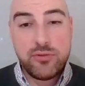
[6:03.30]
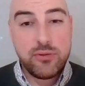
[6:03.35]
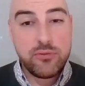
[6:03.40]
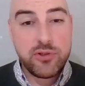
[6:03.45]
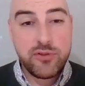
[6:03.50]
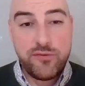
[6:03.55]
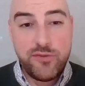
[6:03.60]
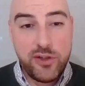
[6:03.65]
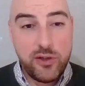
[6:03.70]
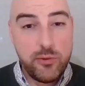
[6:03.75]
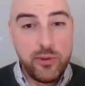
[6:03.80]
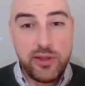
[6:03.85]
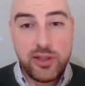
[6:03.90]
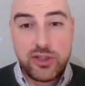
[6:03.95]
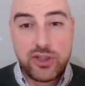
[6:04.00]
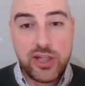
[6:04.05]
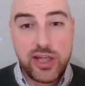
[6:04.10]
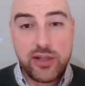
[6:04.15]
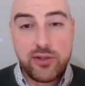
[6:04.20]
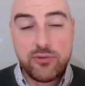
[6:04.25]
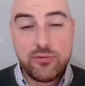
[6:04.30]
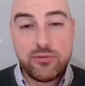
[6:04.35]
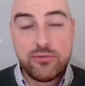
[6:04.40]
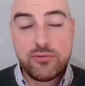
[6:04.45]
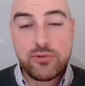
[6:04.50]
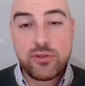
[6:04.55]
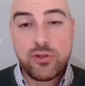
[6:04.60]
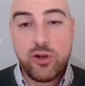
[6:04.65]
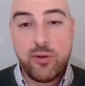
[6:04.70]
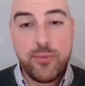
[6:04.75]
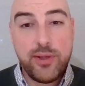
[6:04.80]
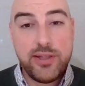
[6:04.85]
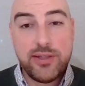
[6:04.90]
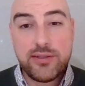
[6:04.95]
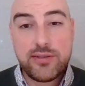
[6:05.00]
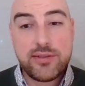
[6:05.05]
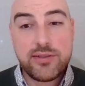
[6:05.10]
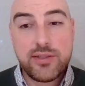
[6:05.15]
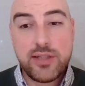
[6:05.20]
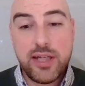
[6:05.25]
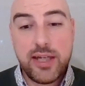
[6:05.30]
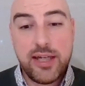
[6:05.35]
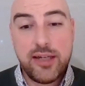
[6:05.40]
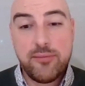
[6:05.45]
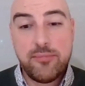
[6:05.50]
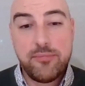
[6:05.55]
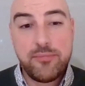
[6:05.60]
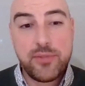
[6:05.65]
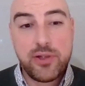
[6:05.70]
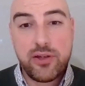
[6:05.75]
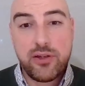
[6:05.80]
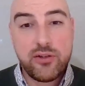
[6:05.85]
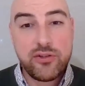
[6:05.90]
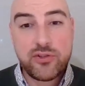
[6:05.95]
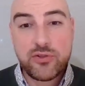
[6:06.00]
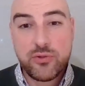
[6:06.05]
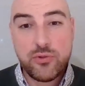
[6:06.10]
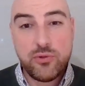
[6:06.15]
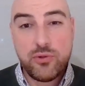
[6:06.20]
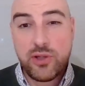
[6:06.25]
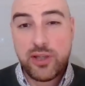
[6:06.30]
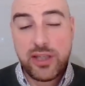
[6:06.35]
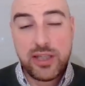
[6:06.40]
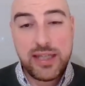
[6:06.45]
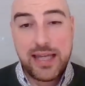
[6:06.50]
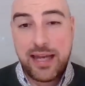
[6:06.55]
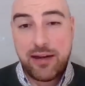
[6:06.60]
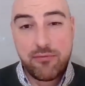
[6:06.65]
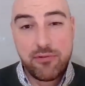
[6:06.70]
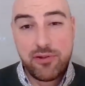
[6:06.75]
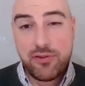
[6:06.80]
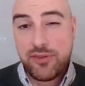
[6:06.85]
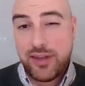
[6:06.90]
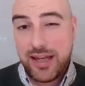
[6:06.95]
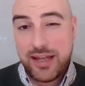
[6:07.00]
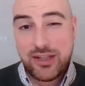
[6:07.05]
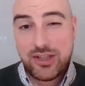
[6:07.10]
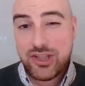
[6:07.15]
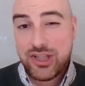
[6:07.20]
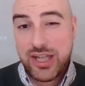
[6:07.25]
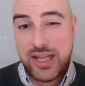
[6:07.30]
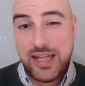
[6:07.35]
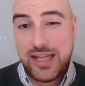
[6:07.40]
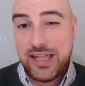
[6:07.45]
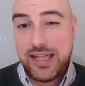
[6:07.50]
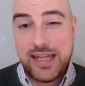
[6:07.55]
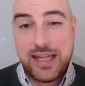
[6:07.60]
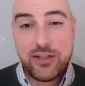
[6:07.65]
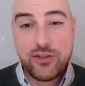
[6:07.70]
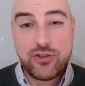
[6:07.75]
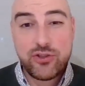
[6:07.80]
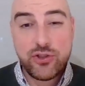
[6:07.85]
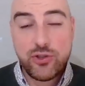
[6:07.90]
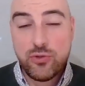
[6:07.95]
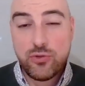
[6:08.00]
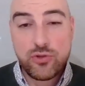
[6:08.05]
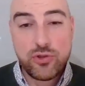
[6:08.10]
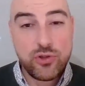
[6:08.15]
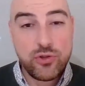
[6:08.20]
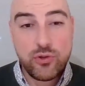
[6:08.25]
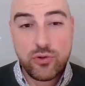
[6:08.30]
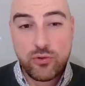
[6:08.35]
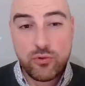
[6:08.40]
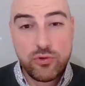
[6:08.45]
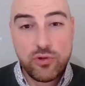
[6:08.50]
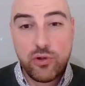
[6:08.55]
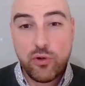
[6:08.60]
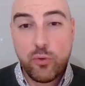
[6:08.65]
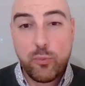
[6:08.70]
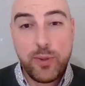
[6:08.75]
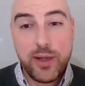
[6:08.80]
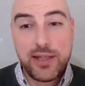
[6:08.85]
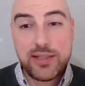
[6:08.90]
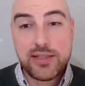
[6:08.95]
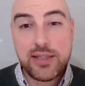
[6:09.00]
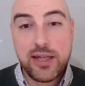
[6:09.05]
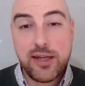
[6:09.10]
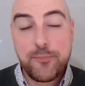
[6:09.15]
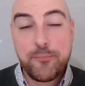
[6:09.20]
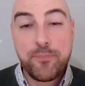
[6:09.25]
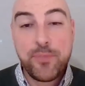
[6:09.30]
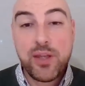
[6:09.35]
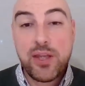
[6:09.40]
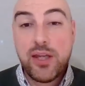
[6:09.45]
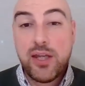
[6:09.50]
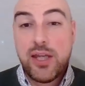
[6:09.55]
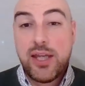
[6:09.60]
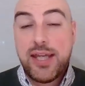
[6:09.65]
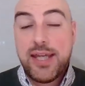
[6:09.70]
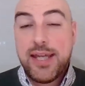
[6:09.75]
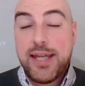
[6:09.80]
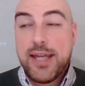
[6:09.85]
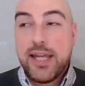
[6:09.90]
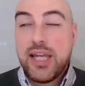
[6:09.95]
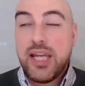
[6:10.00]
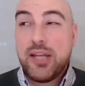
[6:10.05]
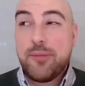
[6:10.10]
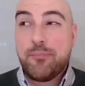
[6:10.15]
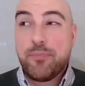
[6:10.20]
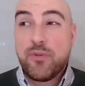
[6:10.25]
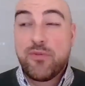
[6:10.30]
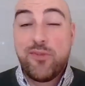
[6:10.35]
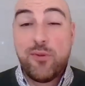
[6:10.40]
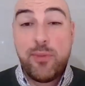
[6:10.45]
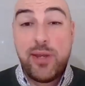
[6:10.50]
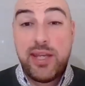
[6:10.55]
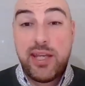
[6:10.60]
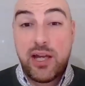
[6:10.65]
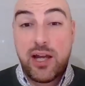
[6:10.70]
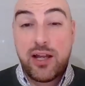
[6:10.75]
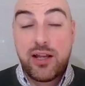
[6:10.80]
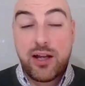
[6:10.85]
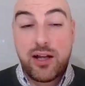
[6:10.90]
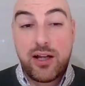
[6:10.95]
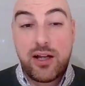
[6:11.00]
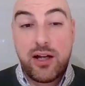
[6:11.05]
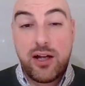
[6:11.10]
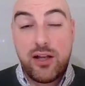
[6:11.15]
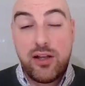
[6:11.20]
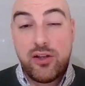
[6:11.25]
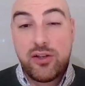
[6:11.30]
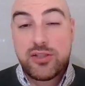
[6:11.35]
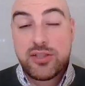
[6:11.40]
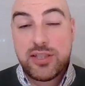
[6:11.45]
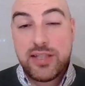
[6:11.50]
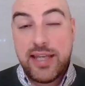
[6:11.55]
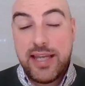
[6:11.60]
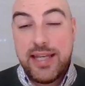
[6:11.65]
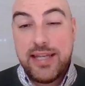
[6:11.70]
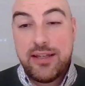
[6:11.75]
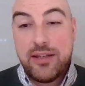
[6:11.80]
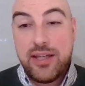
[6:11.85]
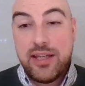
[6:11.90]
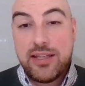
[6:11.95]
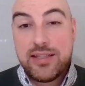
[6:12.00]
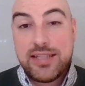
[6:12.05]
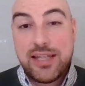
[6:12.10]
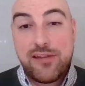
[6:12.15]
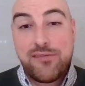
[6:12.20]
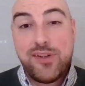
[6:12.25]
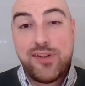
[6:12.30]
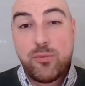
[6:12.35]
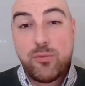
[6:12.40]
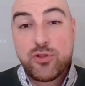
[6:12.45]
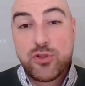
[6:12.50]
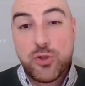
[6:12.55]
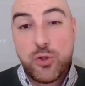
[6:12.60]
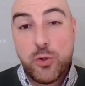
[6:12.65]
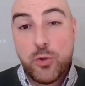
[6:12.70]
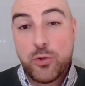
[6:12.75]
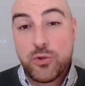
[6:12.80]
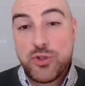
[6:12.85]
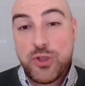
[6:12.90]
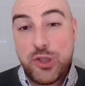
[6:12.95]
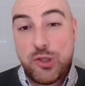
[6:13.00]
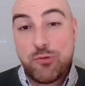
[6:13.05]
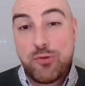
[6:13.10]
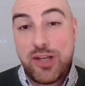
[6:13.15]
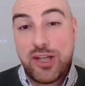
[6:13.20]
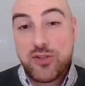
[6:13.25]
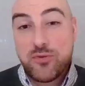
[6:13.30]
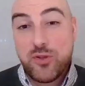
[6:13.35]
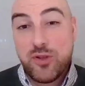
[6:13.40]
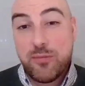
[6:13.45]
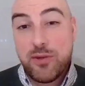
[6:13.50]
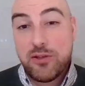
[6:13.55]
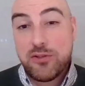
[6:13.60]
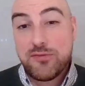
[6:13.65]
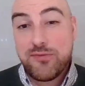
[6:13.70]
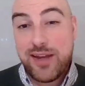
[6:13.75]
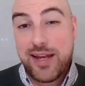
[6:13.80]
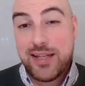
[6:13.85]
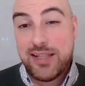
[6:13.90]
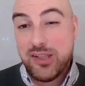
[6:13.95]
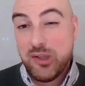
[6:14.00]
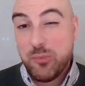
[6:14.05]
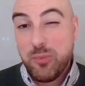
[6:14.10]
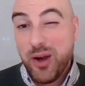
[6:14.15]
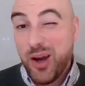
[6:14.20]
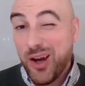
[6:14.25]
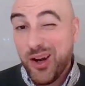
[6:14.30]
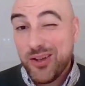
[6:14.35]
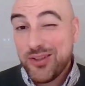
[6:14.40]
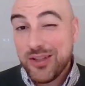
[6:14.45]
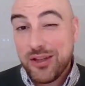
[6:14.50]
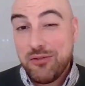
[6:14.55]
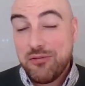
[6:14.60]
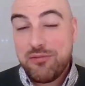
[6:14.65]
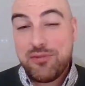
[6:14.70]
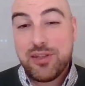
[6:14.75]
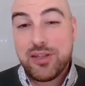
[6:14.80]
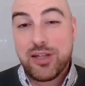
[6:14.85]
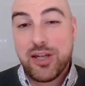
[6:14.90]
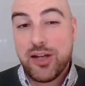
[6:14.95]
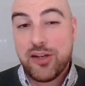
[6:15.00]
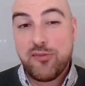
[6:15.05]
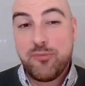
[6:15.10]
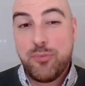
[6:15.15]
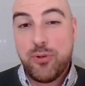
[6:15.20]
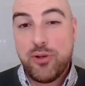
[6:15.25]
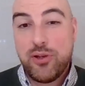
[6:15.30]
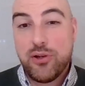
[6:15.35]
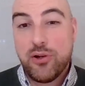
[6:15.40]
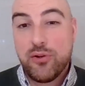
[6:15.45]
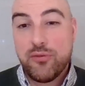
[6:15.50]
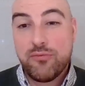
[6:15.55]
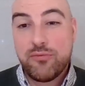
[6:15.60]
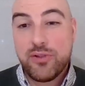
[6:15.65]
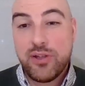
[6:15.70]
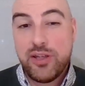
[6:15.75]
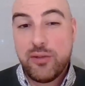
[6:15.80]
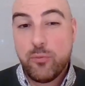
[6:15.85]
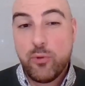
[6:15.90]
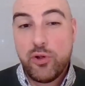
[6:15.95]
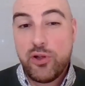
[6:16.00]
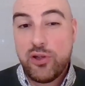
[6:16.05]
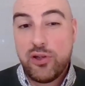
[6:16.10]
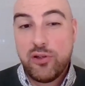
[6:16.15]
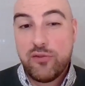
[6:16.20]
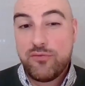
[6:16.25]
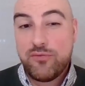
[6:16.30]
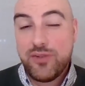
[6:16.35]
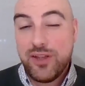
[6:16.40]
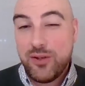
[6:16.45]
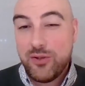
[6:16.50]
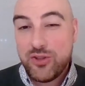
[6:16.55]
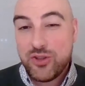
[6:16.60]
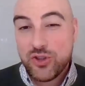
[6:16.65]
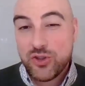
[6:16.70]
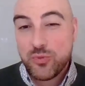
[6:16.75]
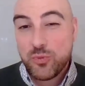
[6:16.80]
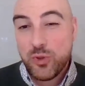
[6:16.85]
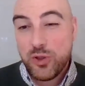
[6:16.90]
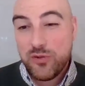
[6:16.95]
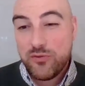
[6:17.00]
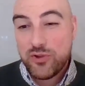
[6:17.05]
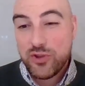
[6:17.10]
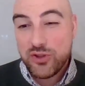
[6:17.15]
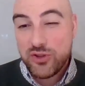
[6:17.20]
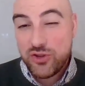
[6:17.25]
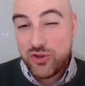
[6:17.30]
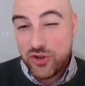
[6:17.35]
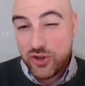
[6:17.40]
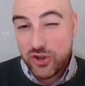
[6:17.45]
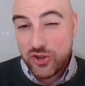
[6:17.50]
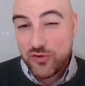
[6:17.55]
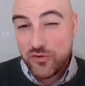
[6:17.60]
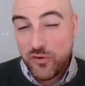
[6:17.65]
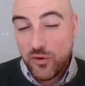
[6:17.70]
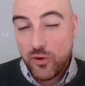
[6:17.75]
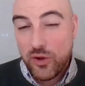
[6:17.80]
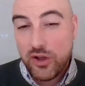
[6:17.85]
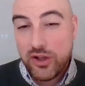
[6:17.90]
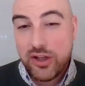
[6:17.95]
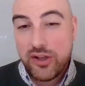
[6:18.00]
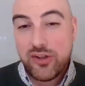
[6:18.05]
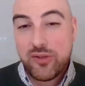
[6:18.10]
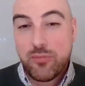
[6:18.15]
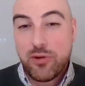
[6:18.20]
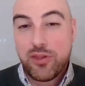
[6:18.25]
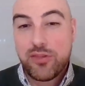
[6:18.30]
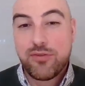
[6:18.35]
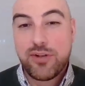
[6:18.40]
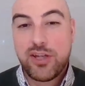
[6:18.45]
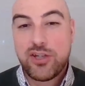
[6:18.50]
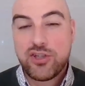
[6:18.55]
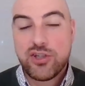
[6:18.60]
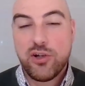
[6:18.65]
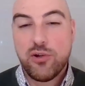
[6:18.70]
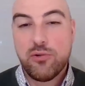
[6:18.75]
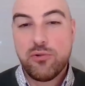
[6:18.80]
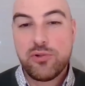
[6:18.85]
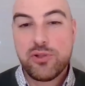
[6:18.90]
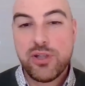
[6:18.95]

was a few in the channel comments. I saw, I think Gareth and Shane and Susan all picked it up. For me, I looked at it and it definitely was the horse in the race with the most value, but I don't think I'd have put it on. It wouldn't have. It just would have just fallen under my threshold